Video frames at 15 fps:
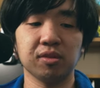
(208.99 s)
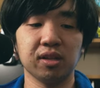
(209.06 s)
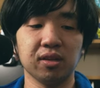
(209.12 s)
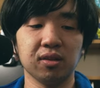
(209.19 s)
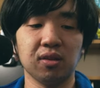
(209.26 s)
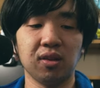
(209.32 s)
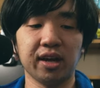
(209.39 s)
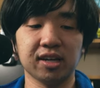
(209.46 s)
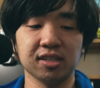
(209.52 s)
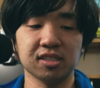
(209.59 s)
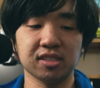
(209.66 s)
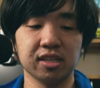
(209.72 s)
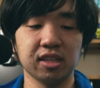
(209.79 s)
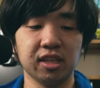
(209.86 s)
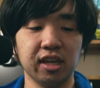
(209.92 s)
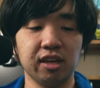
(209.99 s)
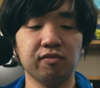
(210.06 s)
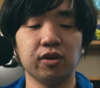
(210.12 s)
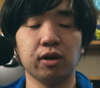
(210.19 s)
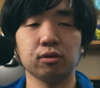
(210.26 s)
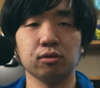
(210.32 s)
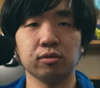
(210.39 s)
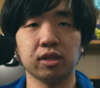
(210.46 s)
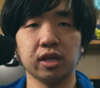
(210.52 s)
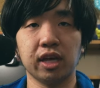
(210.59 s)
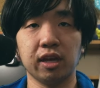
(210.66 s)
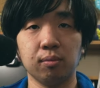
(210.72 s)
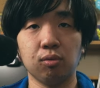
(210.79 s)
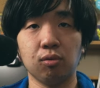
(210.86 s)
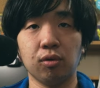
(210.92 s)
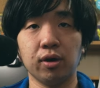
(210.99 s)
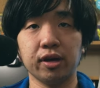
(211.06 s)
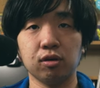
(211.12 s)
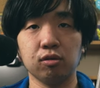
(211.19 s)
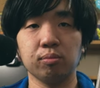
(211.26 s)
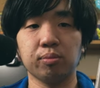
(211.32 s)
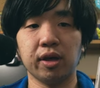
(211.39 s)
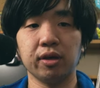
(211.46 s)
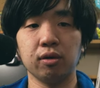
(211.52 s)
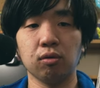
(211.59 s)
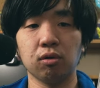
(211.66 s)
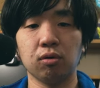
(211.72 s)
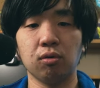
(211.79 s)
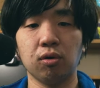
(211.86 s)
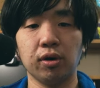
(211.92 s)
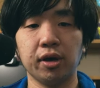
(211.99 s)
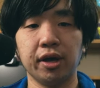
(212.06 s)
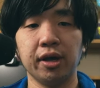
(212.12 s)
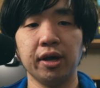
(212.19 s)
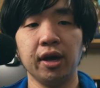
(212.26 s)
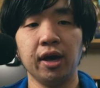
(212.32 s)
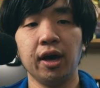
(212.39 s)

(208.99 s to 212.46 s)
like I said, the founder of the Game Boy, Gunpei Yokoi,